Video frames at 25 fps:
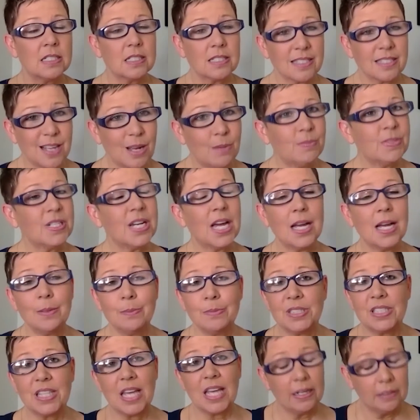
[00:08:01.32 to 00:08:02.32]

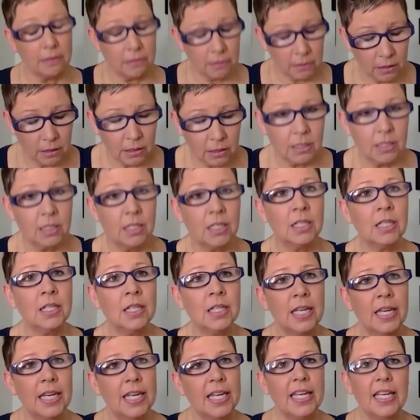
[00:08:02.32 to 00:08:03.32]
sometimes that
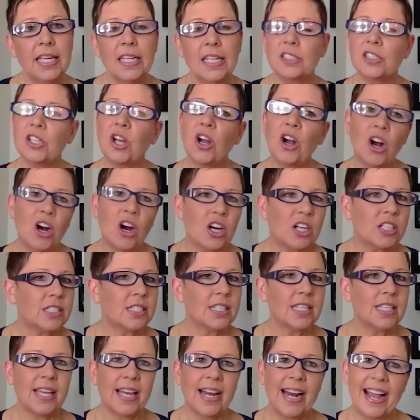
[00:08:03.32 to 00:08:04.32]
is hard to
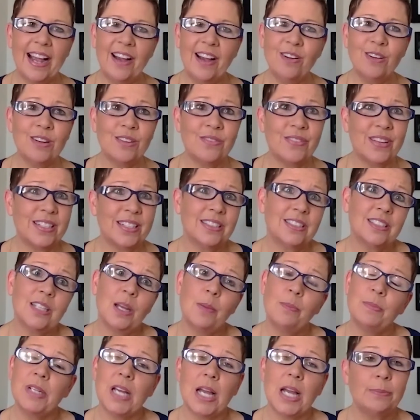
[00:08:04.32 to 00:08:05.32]
get out of. And
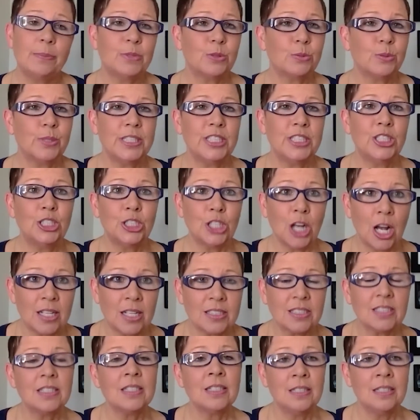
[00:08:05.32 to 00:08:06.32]
sometimes we
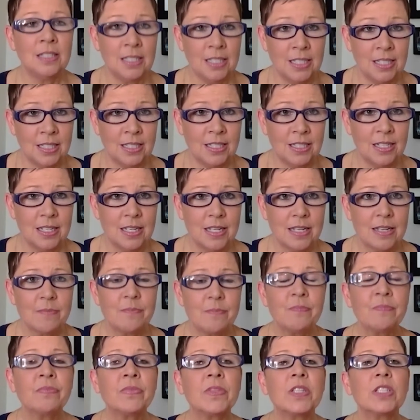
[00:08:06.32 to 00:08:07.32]
just need
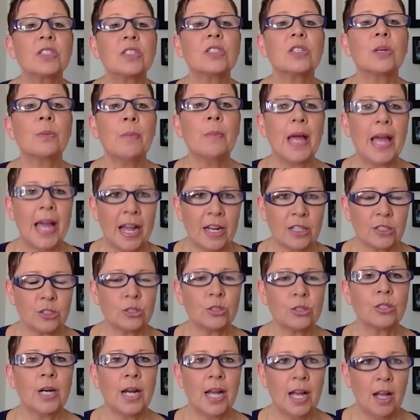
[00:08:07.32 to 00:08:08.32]
some
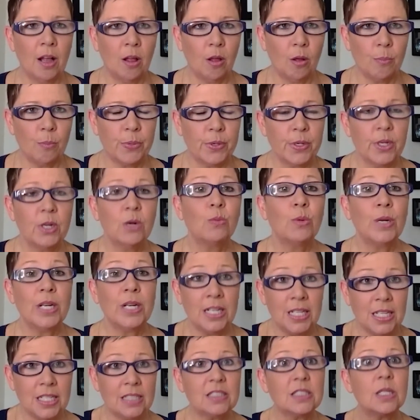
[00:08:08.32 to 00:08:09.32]
extra help. We
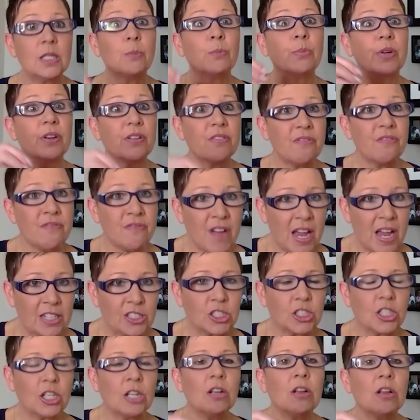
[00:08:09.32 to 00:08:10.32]
need some
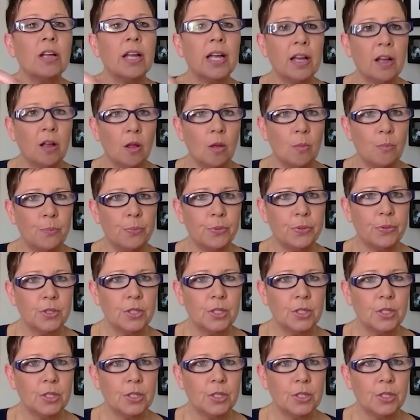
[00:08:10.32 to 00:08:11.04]
professional help,